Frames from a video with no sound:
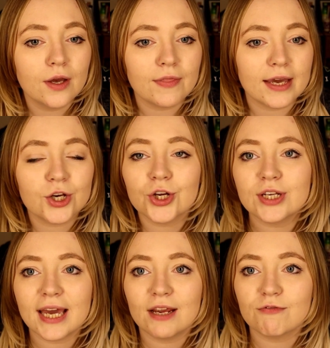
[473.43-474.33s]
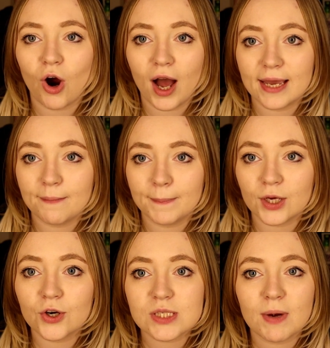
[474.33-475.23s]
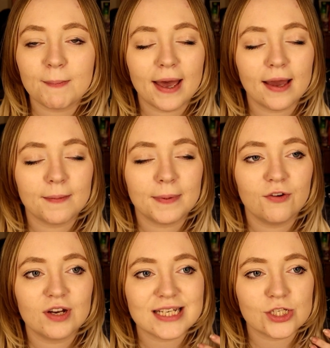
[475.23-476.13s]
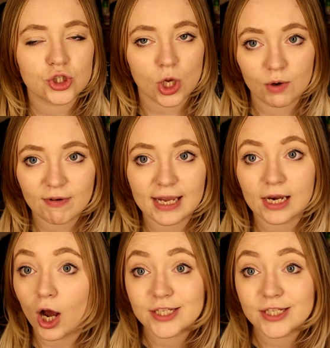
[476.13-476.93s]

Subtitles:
They couldn't get it right because my period is so irregular.